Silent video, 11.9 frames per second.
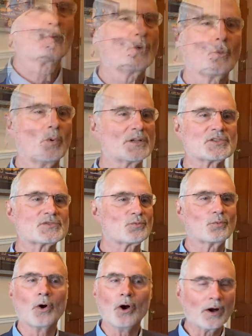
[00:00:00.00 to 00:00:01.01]
What's
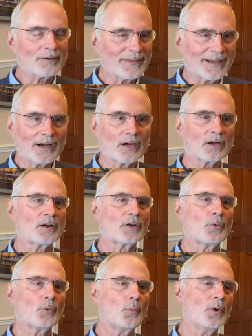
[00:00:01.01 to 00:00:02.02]
wrong there?
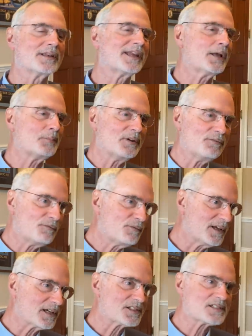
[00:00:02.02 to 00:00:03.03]
What can be
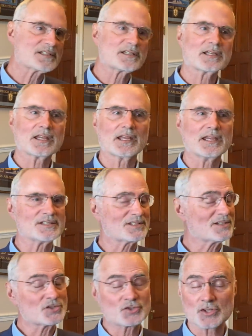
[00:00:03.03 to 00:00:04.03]
fixed? Is
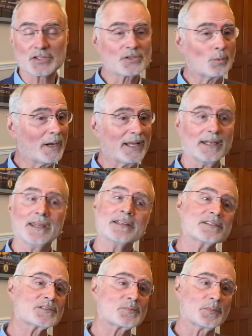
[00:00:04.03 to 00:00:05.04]
this just the way it
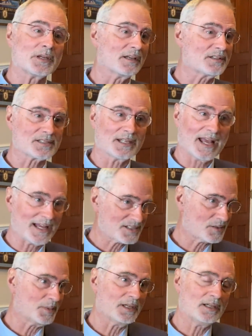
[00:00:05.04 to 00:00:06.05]
is because it has
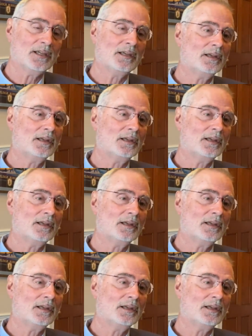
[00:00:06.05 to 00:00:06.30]
to be?